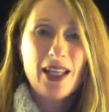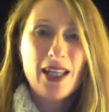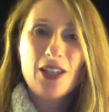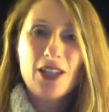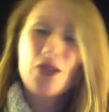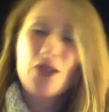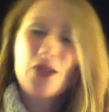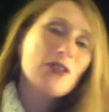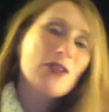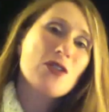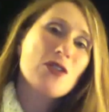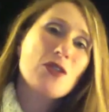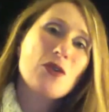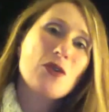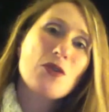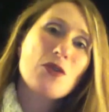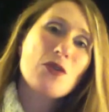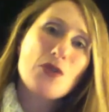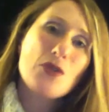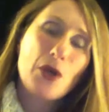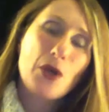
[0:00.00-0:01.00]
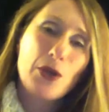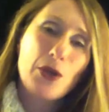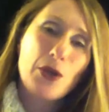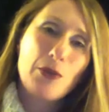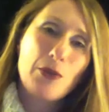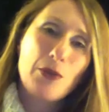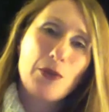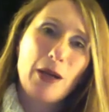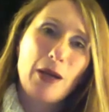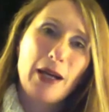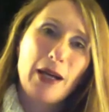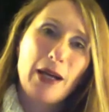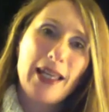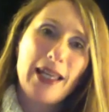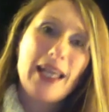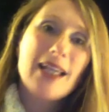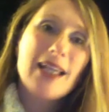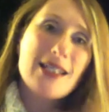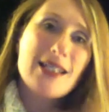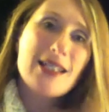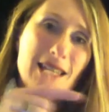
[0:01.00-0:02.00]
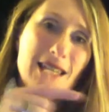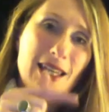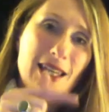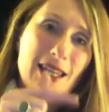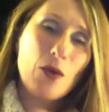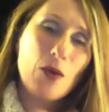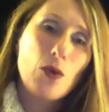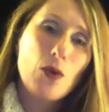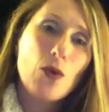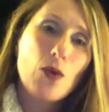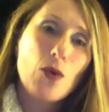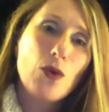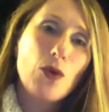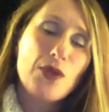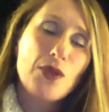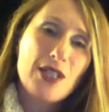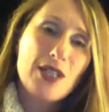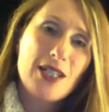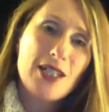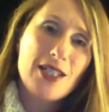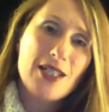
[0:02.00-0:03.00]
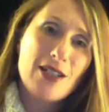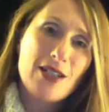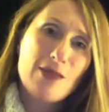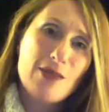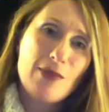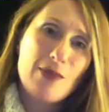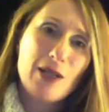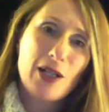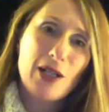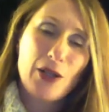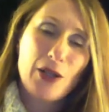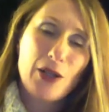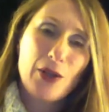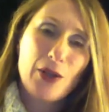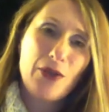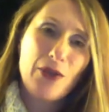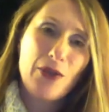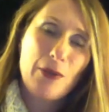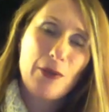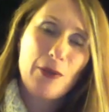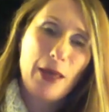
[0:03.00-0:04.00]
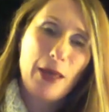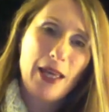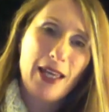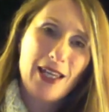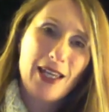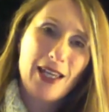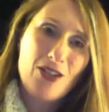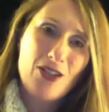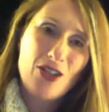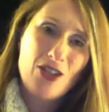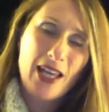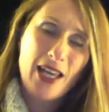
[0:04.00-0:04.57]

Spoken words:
you can do so by seeing all the details below on the page,